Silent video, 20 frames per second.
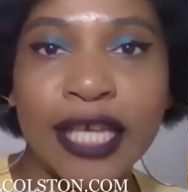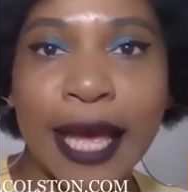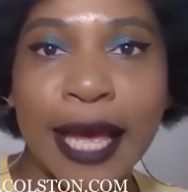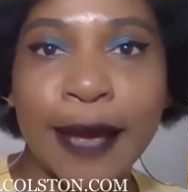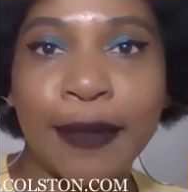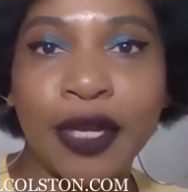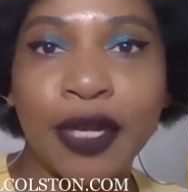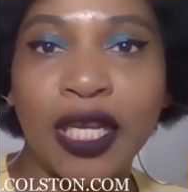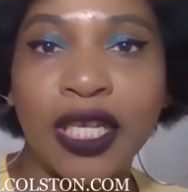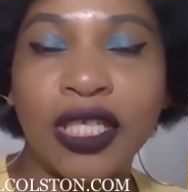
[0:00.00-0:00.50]
what's
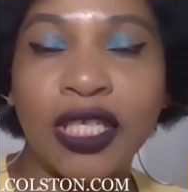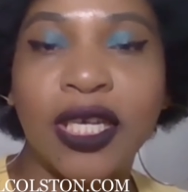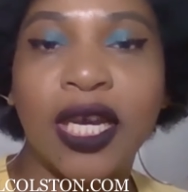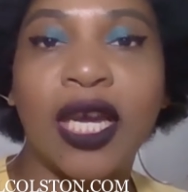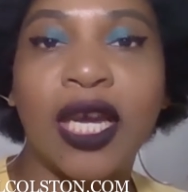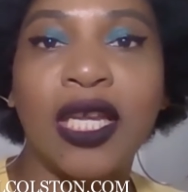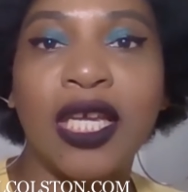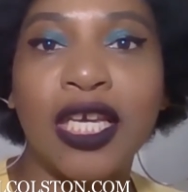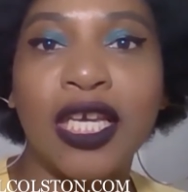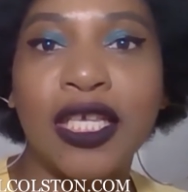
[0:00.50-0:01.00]
happening?
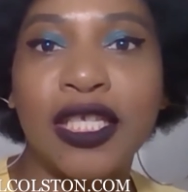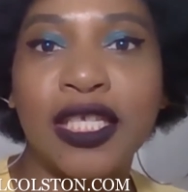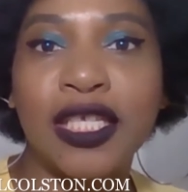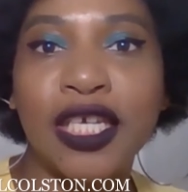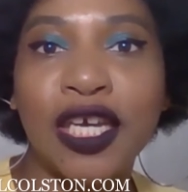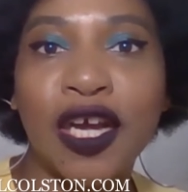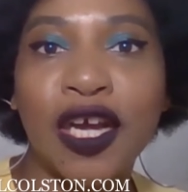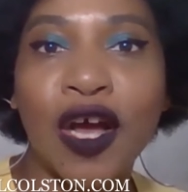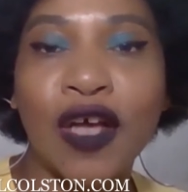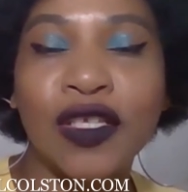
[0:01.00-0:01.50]
Chinese
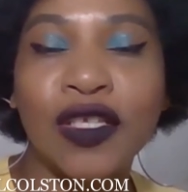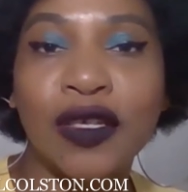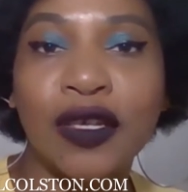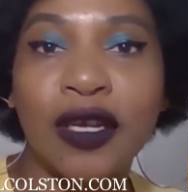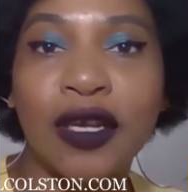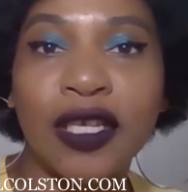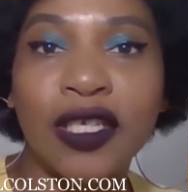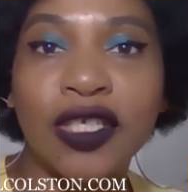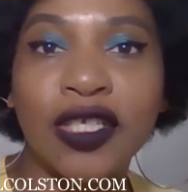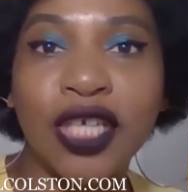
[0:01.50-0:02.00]
here, also
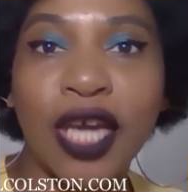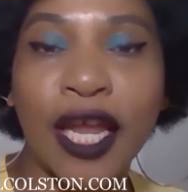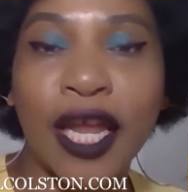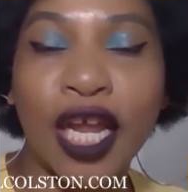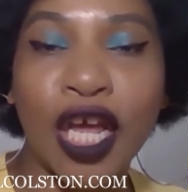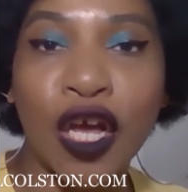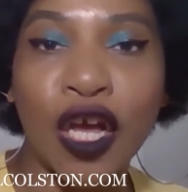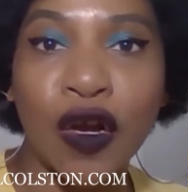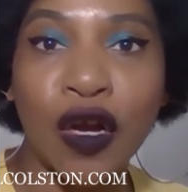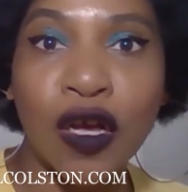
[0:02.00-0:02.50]
known as
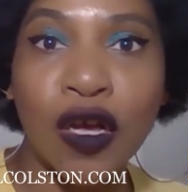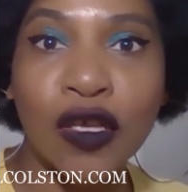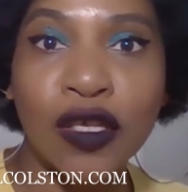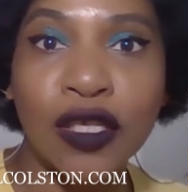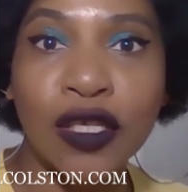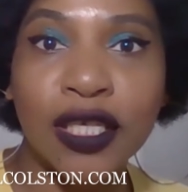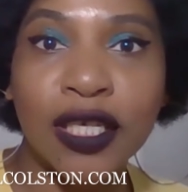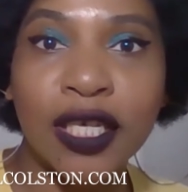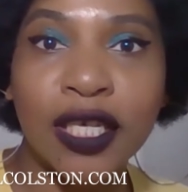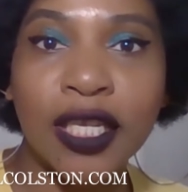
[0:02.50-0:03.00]
China L.
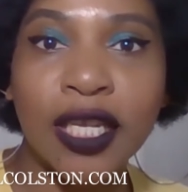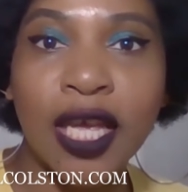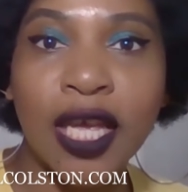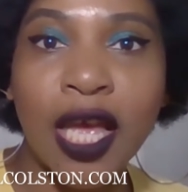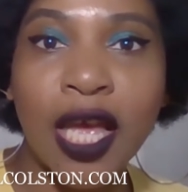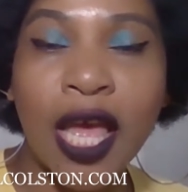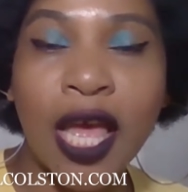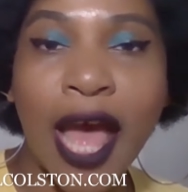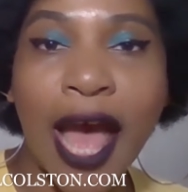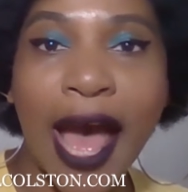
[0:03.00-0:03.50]
Colston,
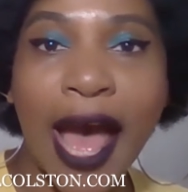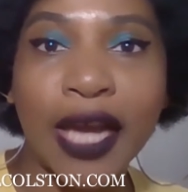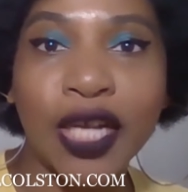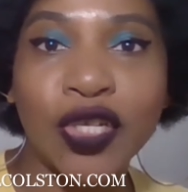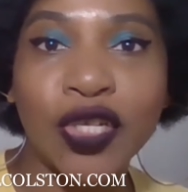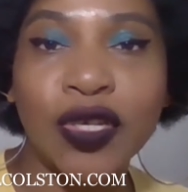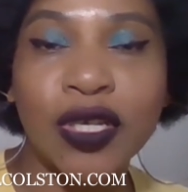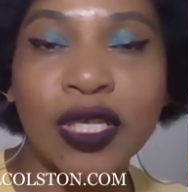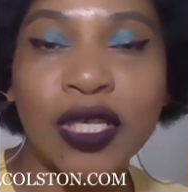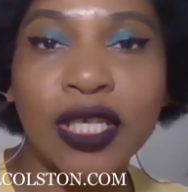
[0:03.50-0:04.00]

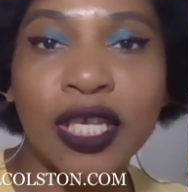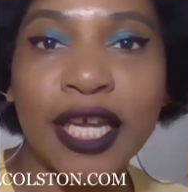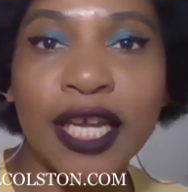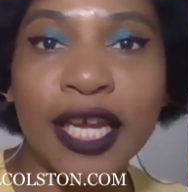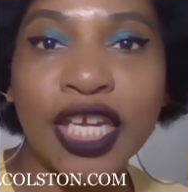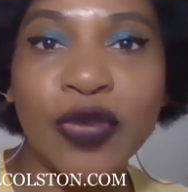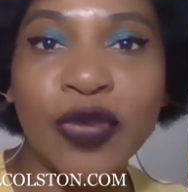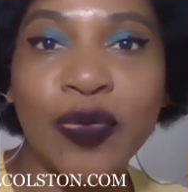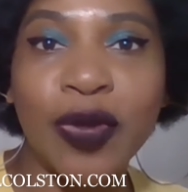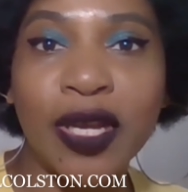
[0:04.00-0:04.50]
actress and
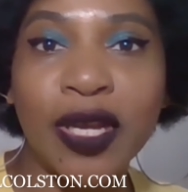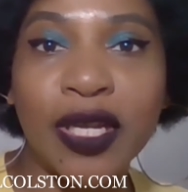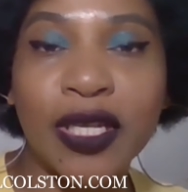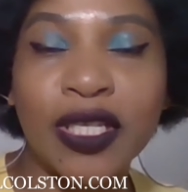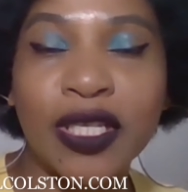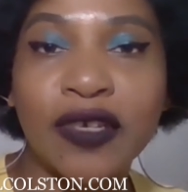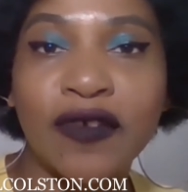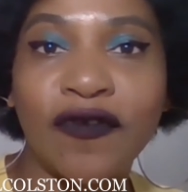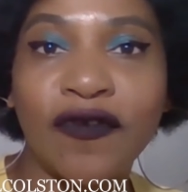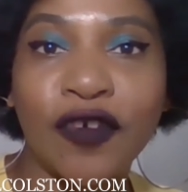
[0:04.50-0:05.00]

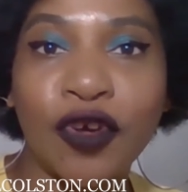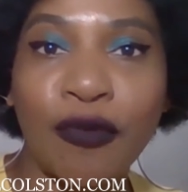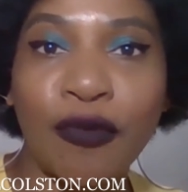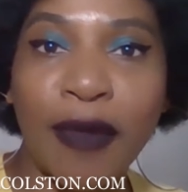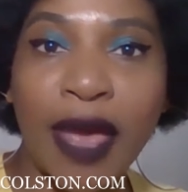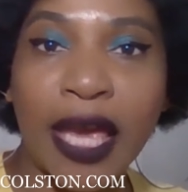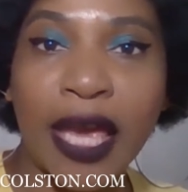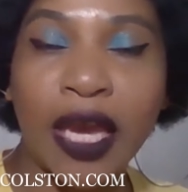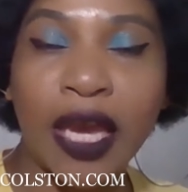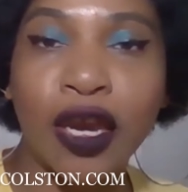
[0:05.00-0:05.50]
independent
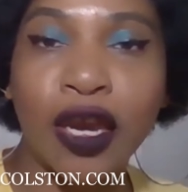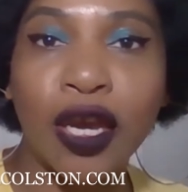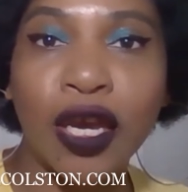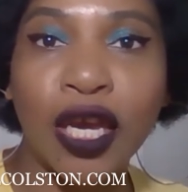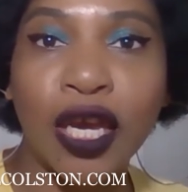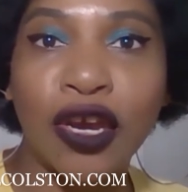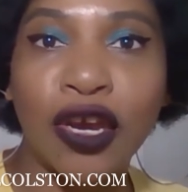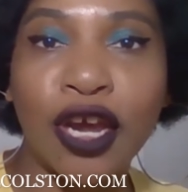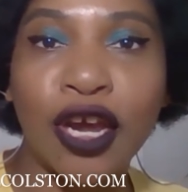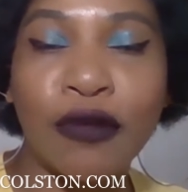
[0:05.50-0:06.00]
filmmaker
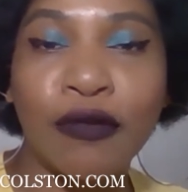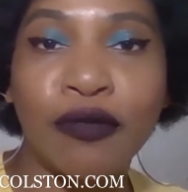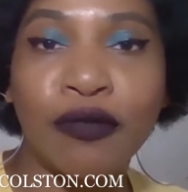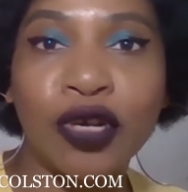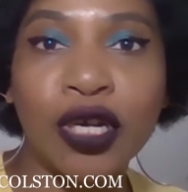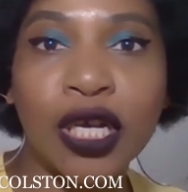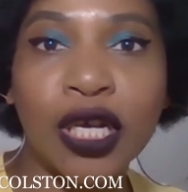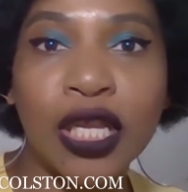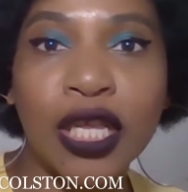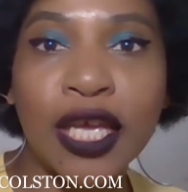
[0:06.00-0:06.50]
here in
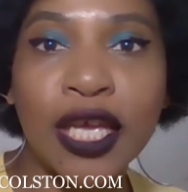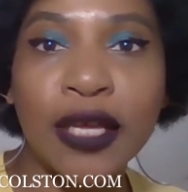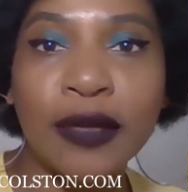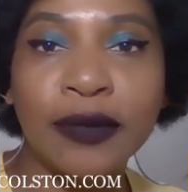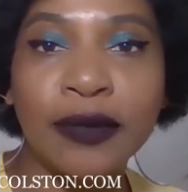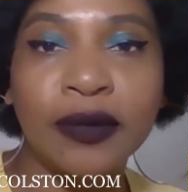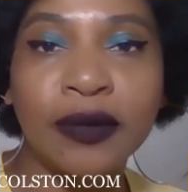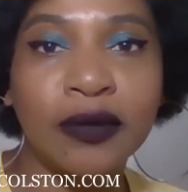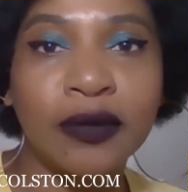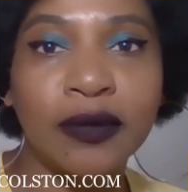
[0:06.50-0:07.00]

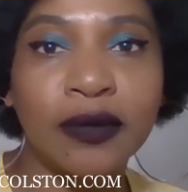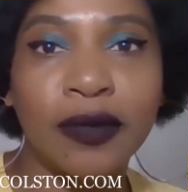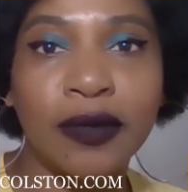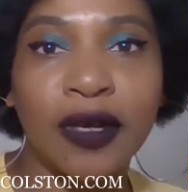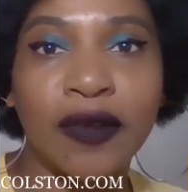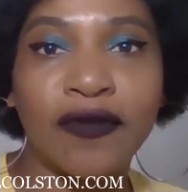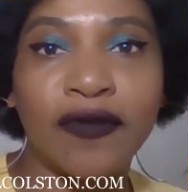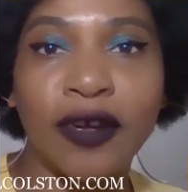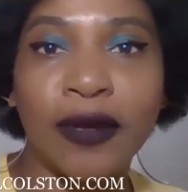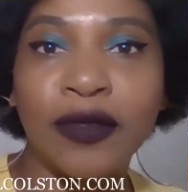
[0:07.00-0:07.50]
Brooklyn,
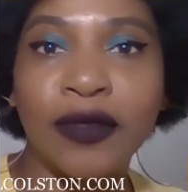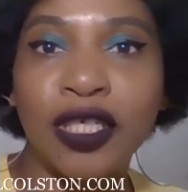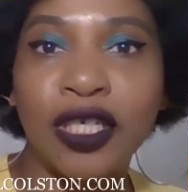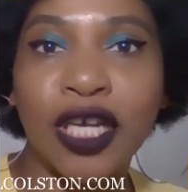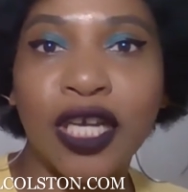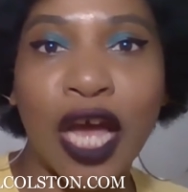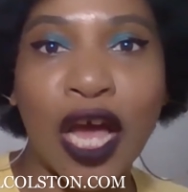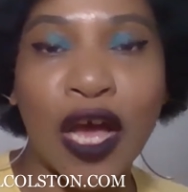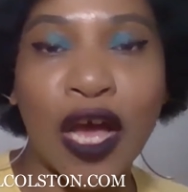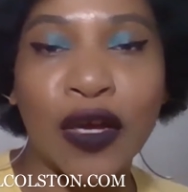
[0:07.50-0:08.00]
but from
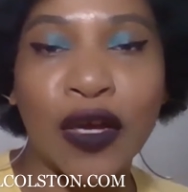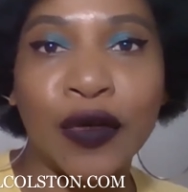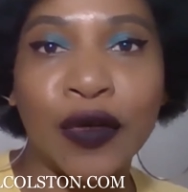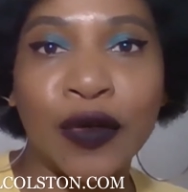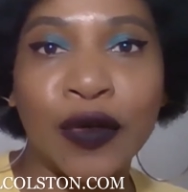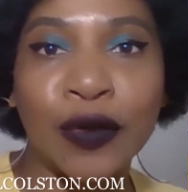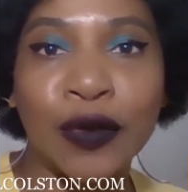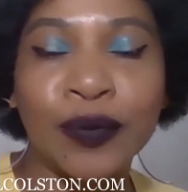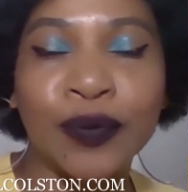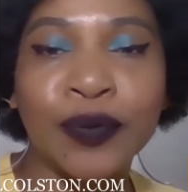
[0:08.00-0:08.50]

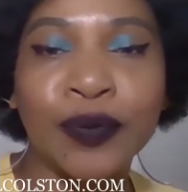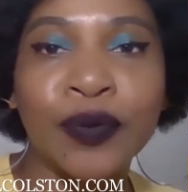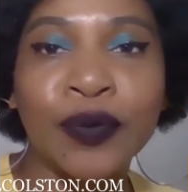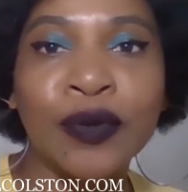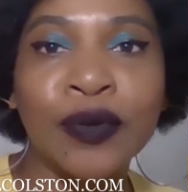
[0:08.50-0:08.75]
Chicago.